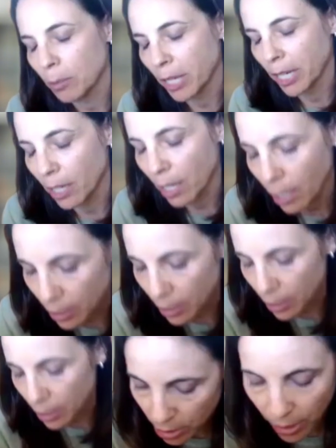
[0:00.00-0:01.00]
Oh my
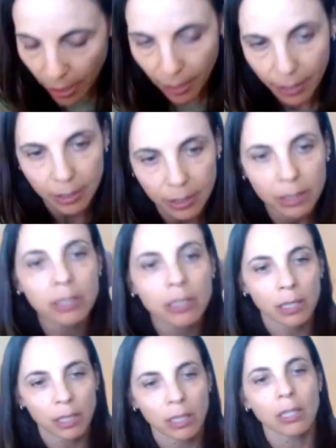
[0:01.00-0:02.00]
gosh.
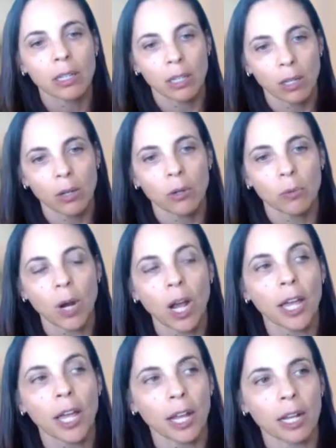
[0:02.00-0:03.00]
Yes.
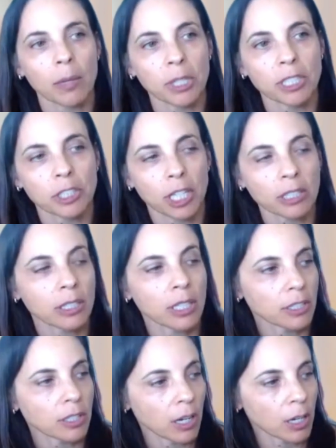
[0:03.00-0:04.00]
Right. I mean,
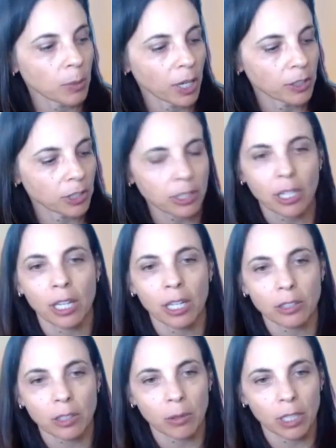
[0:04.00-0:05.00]
Jessica
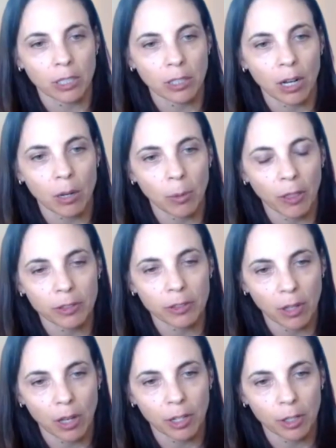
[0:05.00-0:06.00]
Hanzo and I talk about
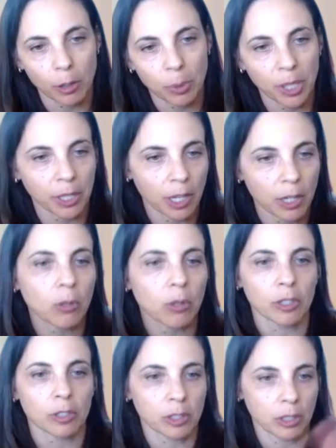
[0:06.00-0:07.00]
this a lot in our PDA
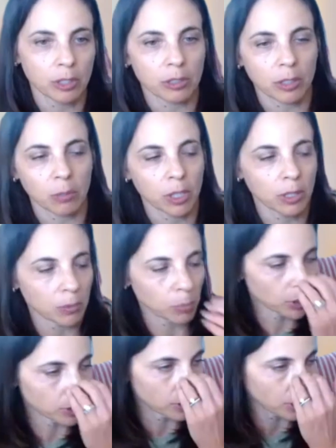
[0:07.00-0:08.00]
course and in some of the
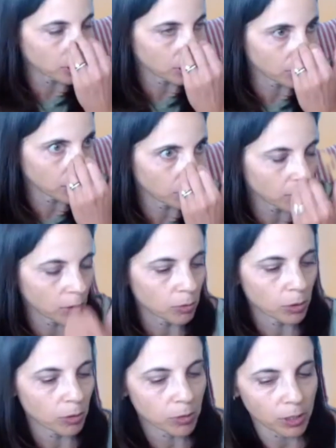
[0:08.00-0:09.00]
presentation type
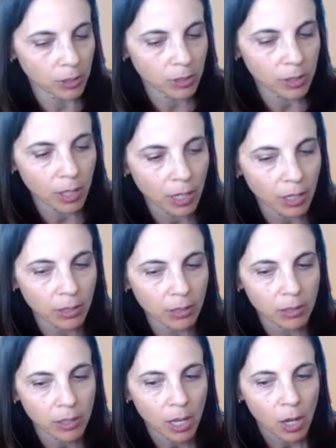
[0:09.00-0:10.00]
stuff we've done
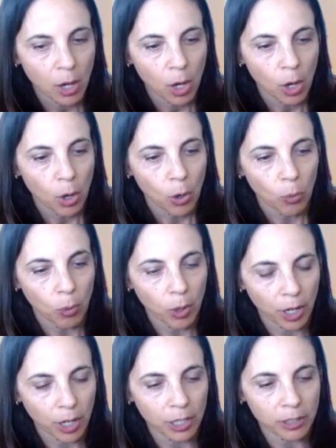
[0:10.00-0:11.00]
since,
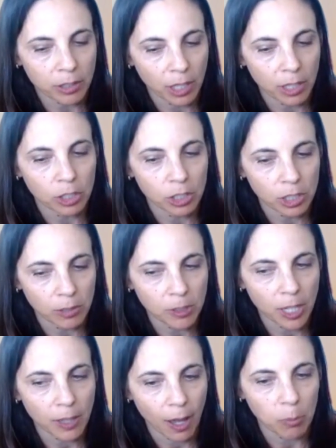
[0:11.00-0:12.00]
where it's like
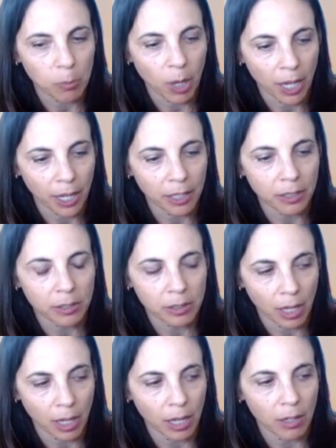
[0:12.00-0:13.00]
shifting that
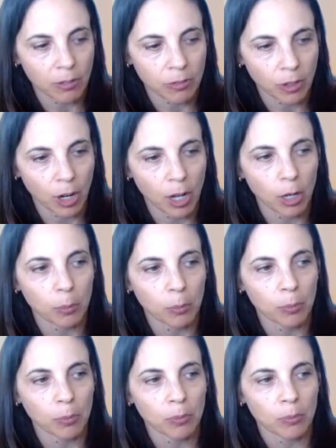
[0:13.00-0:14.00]
mindset
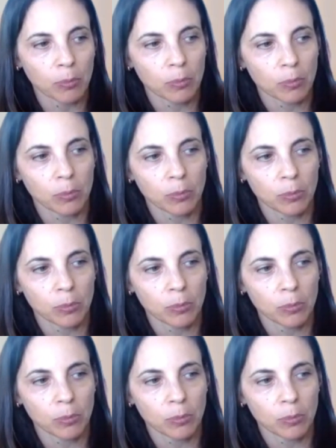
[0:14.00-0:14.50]
from